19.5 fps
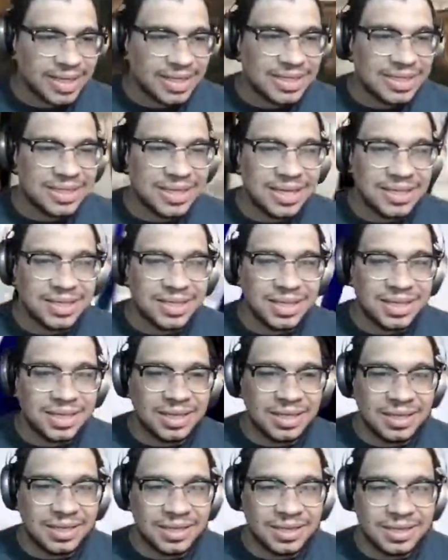That's such a
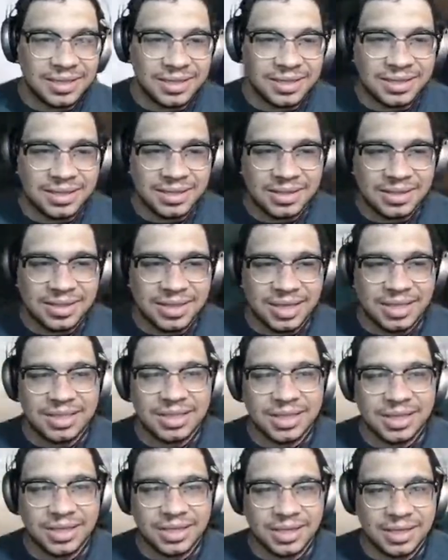
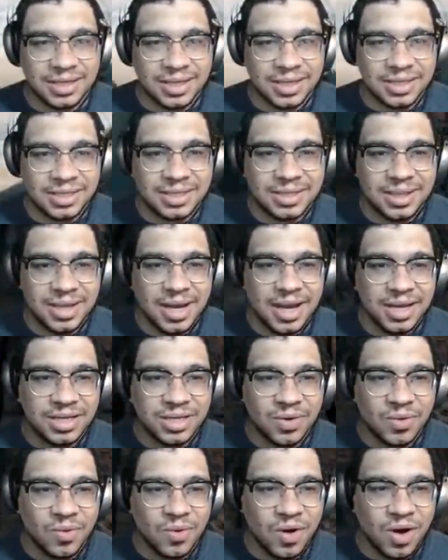such a it's such
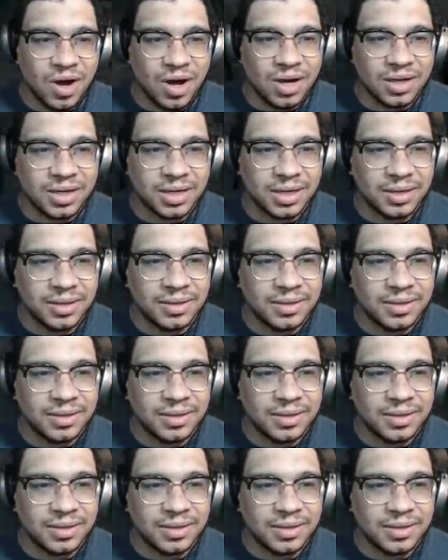a walk.